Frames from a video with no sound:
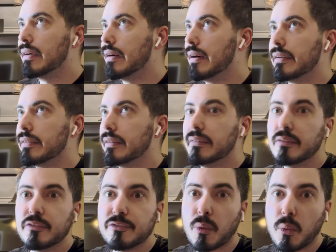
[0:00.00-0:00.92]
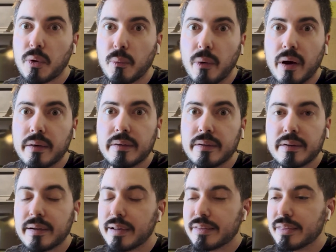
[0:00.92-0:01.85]
I don't know, 4 to 1
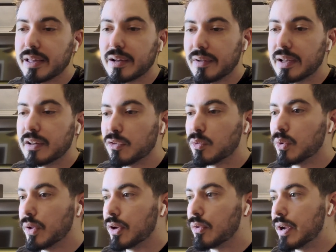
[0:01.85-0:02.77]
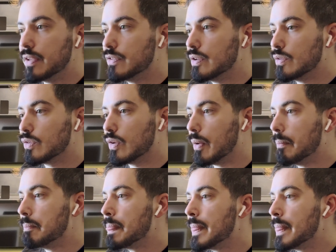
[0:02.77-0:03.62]
kind of thing. Like, it's really crazy. So